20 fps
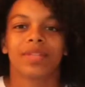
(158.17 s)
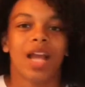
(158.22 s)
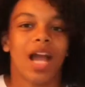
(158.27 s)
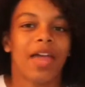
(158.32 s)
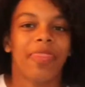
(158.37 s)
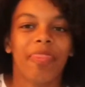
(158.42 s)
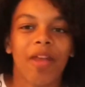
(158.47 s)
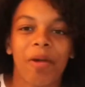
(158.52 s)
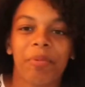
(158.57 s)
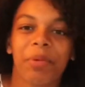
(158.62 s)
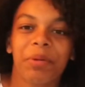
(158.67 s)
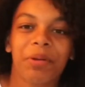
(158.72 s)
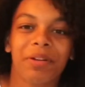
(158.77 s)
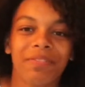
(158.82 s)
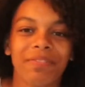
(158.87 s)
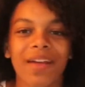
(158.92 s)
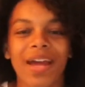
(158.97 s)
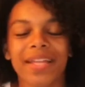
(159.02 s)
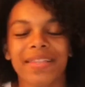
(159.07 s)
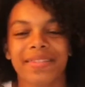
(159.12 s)
I thought we were
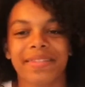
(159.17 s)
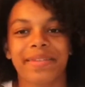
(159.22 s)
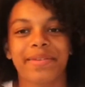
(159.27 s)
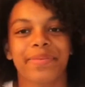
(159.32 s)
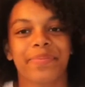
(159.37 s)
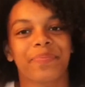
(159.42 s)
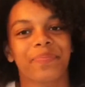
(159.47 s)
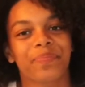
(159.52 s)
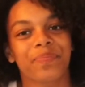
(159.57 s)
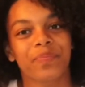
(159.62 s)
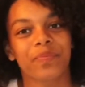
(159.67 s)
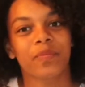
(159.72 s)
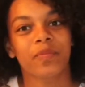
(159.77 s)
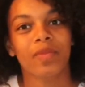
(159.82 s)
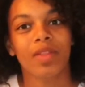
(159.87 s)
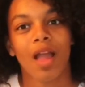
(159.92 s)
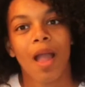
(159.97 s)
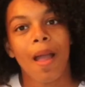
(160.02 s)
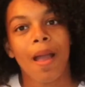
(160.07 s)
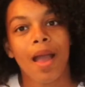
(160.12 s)
friends.
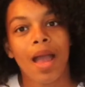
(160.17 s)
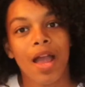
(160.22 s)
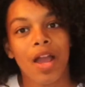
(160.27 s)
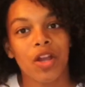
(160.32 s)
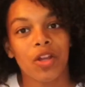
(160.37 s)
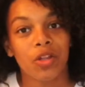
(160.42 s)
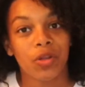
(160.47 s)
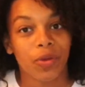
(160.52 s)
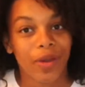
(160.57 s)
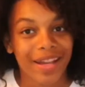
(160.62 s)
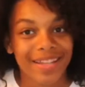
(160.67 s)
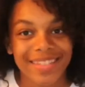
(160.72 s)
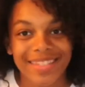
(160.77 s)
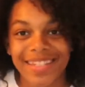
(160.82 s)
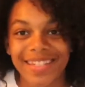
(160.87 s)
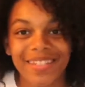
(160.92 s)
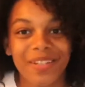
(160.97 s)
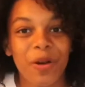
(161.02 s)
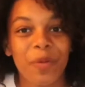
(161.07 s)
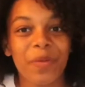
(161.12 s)
You guys
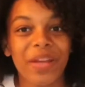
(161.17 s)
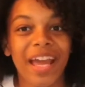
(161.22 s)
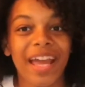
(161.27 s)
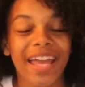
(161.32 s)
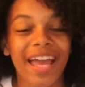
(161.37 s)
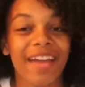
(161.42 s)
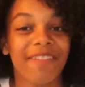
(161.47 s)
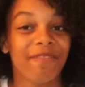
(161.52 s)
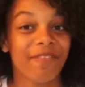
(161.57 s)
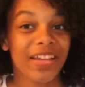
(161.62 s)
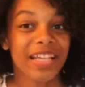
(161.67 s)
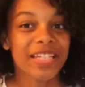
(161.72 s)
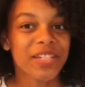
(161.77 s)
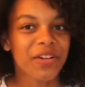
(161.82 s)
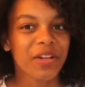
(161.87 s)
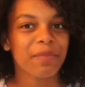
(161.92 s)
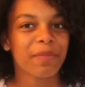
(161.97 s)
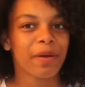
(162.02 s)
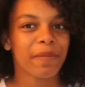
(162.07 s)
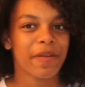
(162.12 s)
didn't tell me I had face
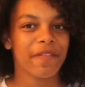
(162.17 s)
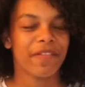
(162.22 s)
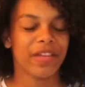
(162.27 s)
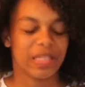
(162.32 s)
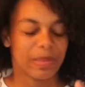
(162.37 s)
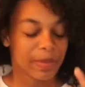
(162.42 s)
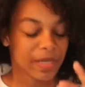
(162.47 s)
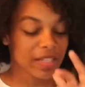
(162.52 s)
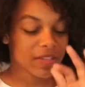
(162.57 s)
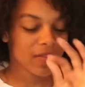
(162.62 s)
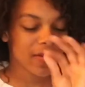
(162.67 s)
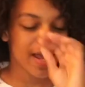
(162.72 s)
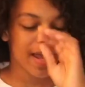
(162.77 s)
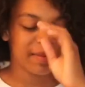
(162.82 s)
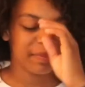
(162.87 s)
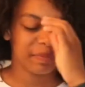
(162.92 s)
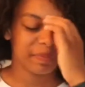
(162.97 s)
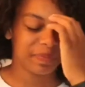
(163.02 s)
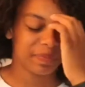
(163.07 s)
cream on my face, but it's okay.